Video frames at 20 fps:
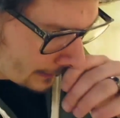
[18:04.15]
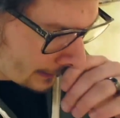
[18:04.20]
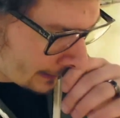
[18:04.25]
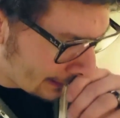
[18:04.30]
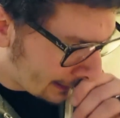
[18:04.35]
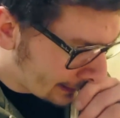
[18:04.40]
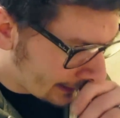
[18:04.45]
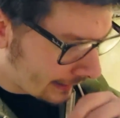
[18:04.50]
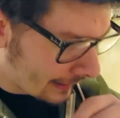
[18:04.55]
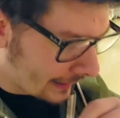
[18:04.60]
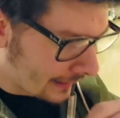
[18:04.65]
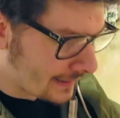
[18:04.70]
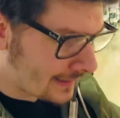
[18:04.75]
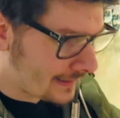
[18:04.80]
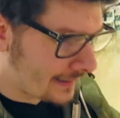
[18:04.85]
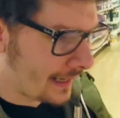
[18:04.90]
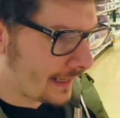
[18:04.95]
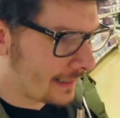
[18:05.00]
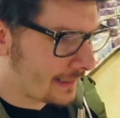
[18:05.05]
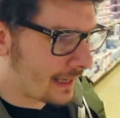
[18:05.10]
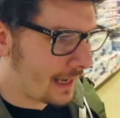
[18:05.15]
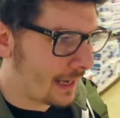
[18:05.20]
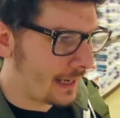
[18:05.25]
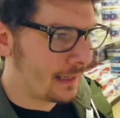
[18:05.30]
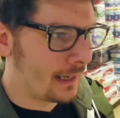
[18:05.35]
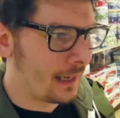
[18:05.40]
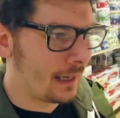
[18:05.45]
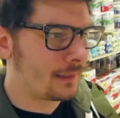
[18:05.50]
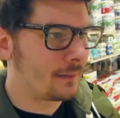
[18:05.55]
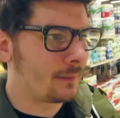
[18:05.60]
And I stayed
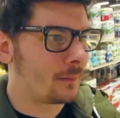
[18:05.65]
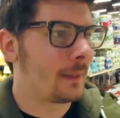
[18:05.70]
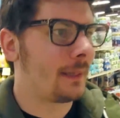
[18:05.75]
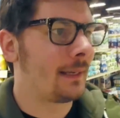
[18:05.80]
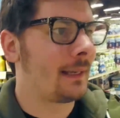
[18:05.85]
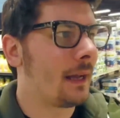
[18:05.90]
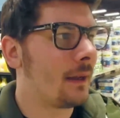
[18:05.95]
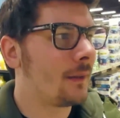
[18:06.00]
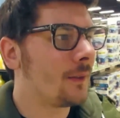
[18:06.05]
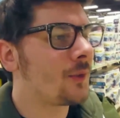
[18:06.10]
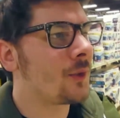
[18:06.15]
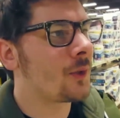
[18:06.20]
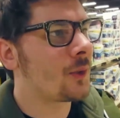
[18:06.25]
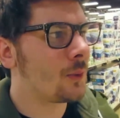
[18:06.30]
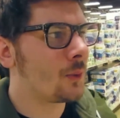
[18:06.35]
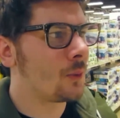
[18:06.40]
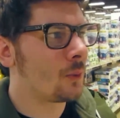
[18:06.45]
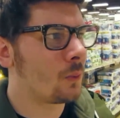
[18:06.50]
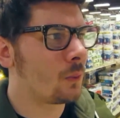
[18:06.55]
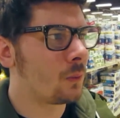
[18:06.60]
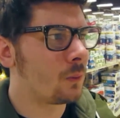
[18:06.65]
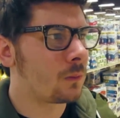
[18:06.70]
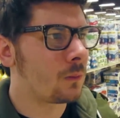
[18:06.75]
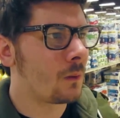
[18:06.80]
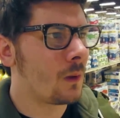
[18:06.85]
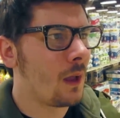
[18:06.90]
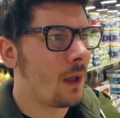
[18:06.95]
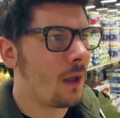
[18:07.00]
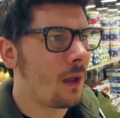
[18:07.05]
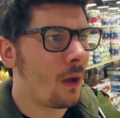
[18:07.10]
kind of... I went down to
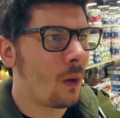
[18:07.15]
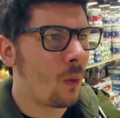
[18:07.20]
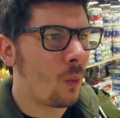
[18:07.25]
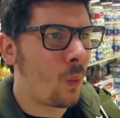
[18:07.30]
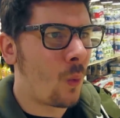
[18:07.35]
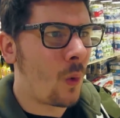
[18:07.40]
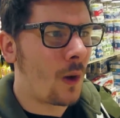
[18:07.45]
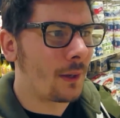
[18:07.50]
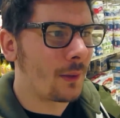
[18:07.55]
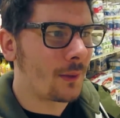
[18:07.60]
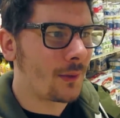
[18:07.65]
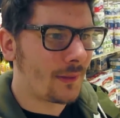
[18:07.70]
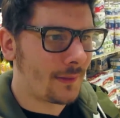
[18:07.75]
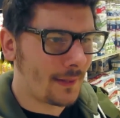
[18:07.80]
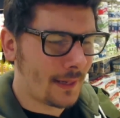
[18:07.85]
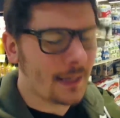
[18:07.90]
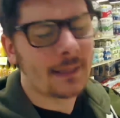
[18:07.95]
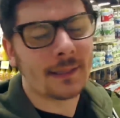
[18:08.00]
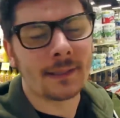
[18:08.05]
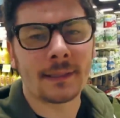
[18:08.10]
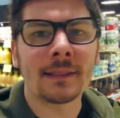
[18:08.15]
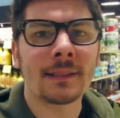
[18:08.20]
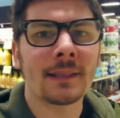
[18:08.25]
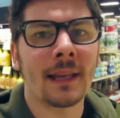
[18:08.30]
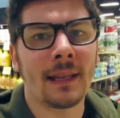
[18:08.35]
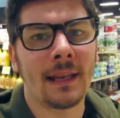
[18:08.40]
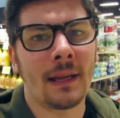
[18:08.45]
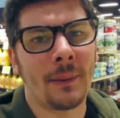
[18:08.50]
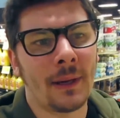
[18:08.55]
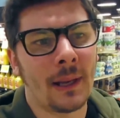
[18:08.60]
106
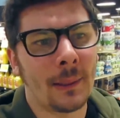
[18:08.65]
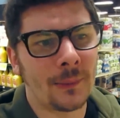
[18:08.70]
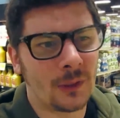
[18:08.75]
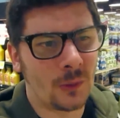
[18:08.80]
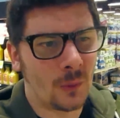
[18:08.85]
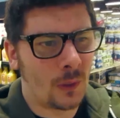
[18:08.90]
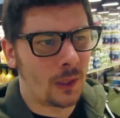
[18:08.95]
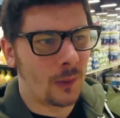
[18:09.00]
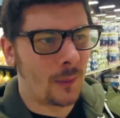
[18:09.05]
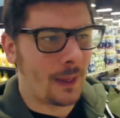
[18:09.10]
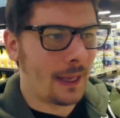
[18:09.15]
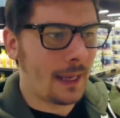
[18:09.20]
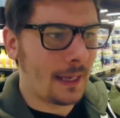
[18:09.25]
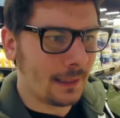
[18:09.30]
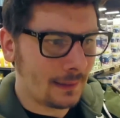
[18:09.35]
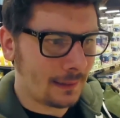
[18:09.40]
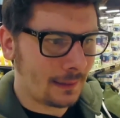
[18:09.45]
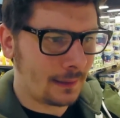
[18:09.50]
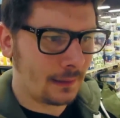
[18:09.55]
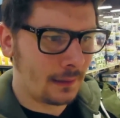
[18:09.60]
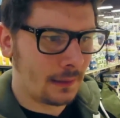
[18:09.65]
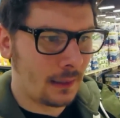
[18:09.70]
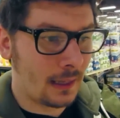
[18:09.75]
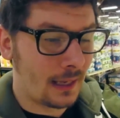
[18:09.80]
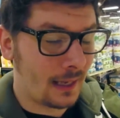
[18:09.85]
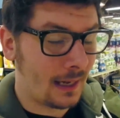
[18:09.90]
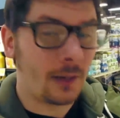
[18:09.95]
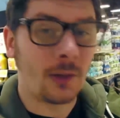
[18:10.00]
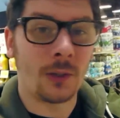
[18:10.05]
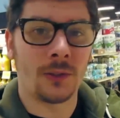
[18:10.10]
and I went up to 108,
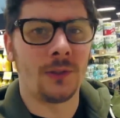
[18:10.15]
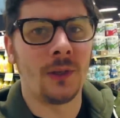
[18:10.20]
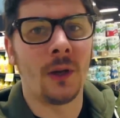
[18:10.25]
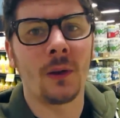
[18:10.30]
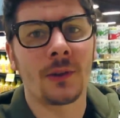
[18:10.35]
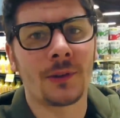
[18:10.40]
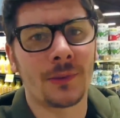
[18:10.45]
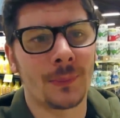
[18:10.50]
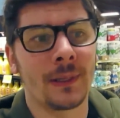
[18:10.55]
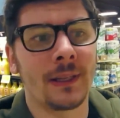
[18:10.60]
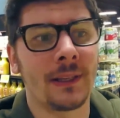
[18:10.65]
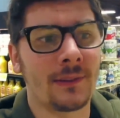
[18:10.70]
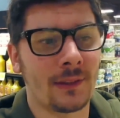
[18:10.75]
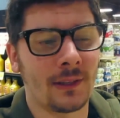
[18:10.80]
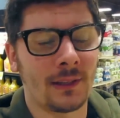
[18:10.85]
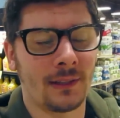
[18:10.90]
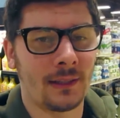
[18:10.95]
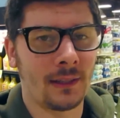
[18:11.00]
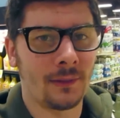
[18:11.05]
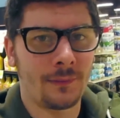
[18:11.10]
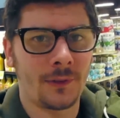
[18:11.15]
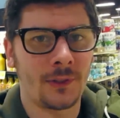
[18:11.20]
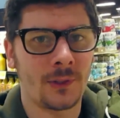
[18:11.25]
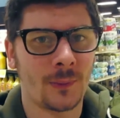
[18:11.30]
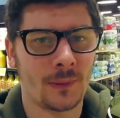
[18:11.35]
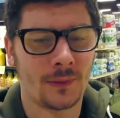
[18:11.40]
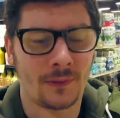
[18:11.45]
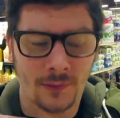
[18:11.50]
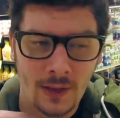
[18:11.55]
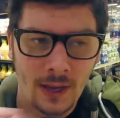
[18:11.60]
and I could noticeably see the difference
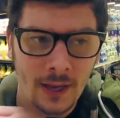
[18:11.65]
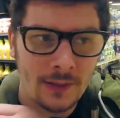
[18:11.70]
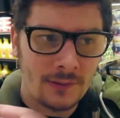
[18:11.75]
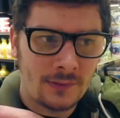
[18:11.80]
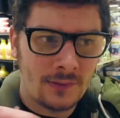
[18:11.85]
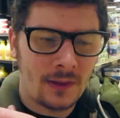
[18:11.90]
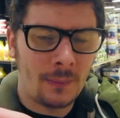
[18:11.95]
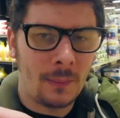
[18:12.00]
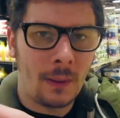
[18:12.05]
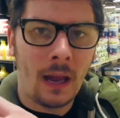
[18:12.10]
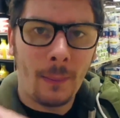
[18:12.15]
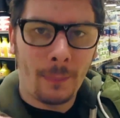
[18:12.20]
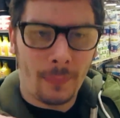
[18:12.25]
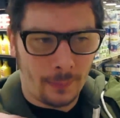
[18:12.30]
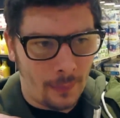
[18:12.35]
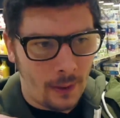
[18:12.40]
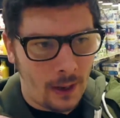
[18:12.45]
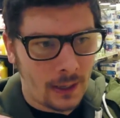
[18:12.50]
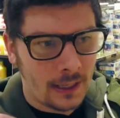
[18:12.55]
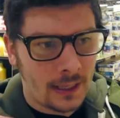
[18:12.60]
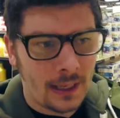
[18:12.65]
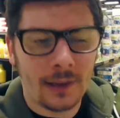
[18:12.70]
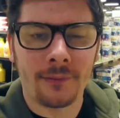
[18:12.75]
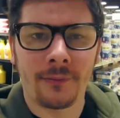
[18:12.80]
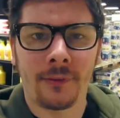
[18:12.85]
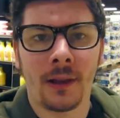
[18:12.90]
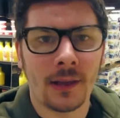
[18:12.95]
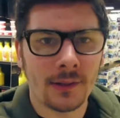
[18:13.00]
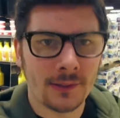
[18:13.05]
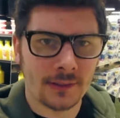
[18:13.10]
with size in my upper body. I've
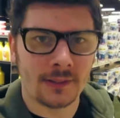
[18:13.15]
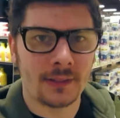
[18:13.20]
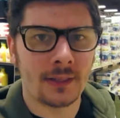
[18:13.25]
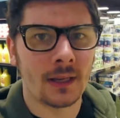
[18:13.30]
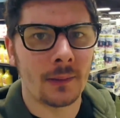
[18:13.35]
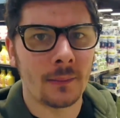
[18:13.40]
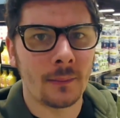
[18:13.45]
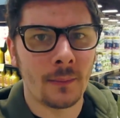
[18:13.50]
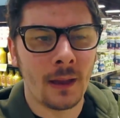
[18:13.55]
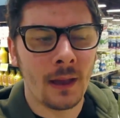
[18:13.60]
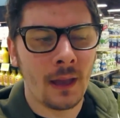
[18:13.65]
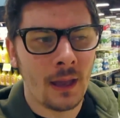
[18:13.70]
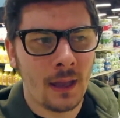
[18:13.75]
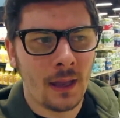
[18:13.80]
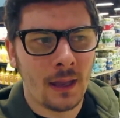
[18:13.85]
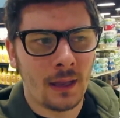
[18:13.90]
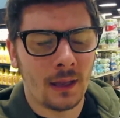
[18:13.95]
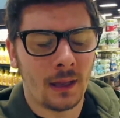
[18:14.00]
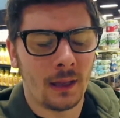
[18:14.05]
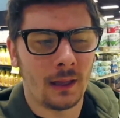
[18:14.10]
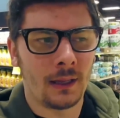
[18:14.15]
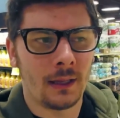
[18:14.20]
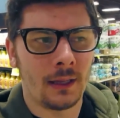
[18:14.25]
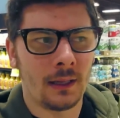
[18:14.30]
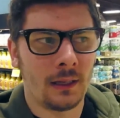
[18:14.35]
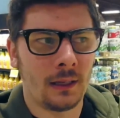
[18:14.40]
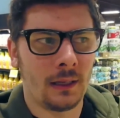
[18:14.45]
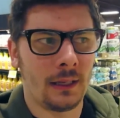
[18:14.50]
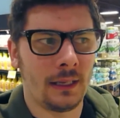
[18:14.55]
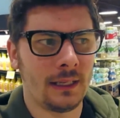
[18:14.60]
lost some
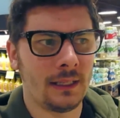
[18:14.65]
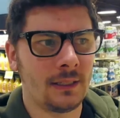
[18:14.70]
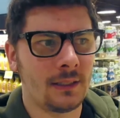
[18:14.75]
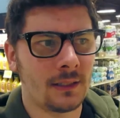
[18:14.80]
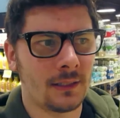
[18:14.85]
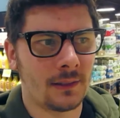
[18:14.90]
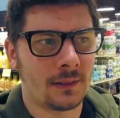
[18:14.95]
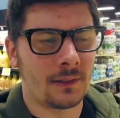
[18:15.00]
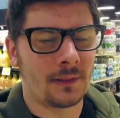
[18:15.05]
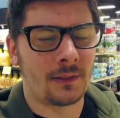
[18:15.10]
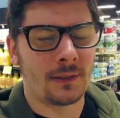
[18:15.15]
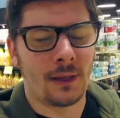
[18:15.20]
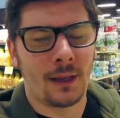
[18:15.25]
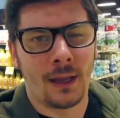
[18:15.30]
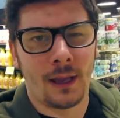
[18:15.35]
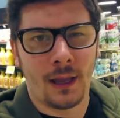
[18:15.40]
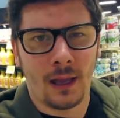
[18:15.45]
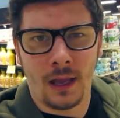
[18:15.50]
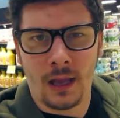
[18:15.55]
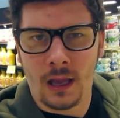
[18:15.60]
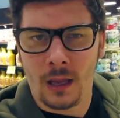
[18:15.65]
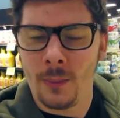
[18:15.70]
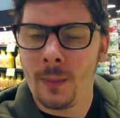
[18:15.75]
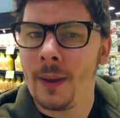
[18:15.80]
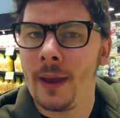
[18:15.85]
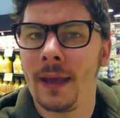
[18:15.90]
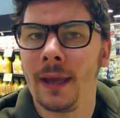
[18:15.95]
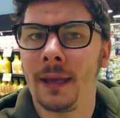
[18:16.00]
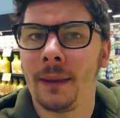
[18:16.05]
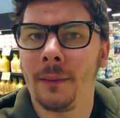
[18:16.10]
inches on
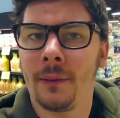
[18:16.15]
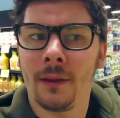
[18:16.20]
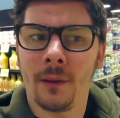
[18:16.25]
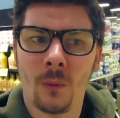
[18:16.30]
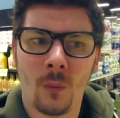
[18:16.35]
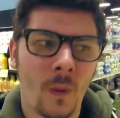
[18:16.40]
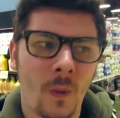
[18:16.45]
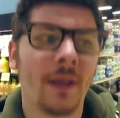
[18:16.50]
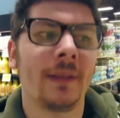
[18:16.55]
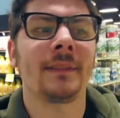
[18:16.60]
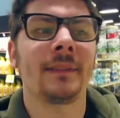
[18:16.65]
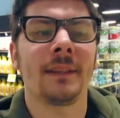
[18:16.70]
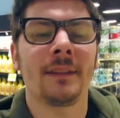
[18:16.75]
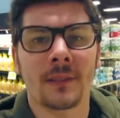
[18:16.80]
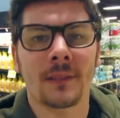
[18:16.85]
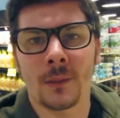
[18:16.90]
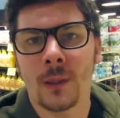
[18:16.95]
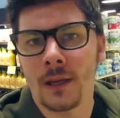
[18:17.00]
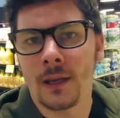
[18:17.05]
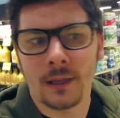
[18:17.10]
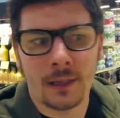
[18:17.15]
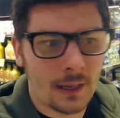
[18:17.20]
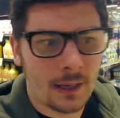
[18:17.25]
my waist and so on.